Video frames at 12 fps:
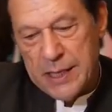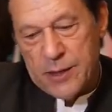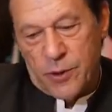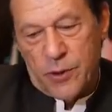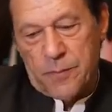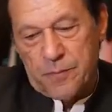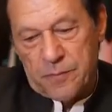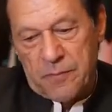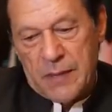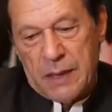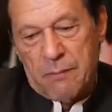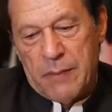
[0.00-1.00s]
So
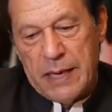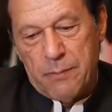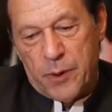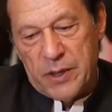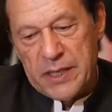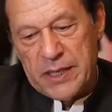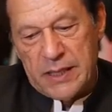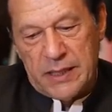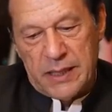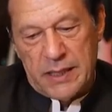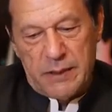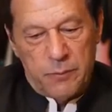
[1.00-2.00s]
my point is
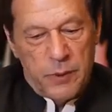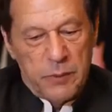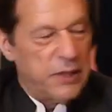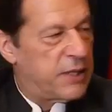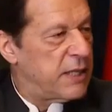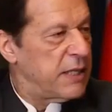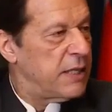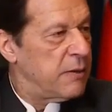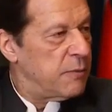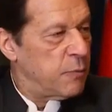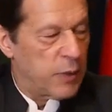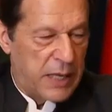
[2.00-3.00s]
that we will
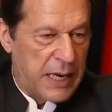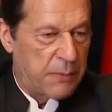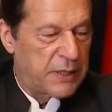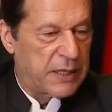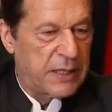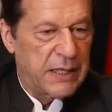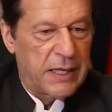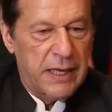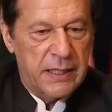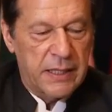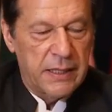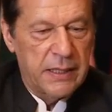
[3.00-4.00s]
see what happens in the
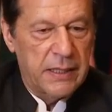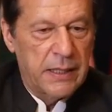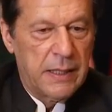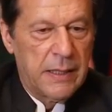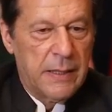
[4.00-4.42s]
elections.